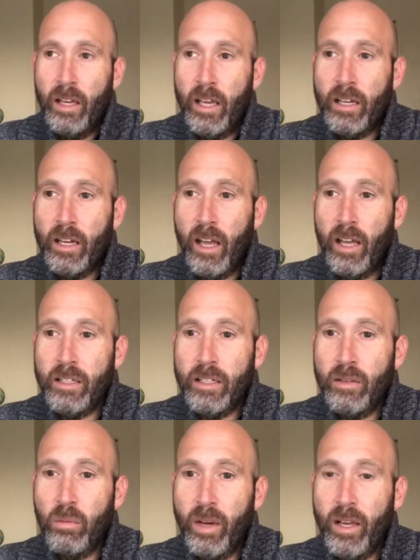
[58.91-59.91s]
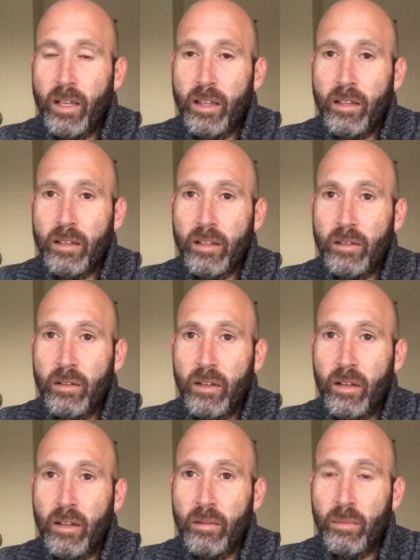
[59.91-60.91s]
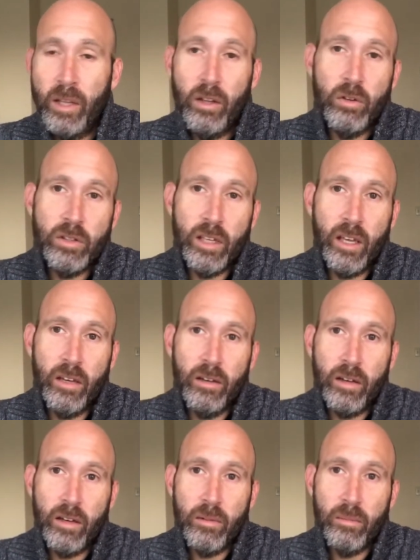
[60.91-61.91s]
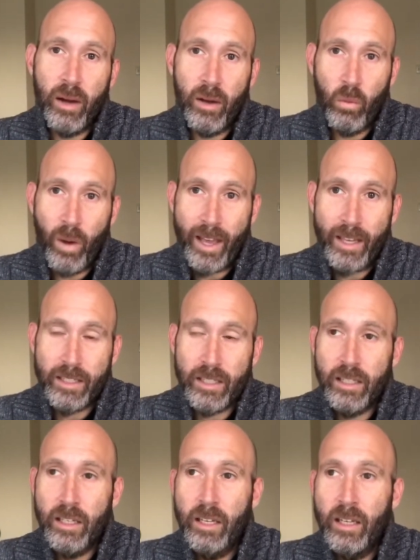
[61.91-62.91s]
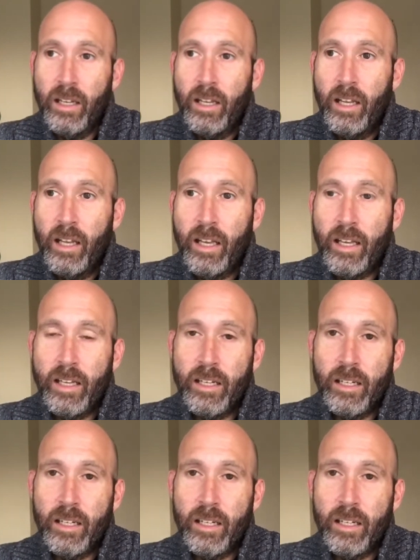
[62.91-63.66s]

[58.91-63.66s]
And it ended with me losing my weight in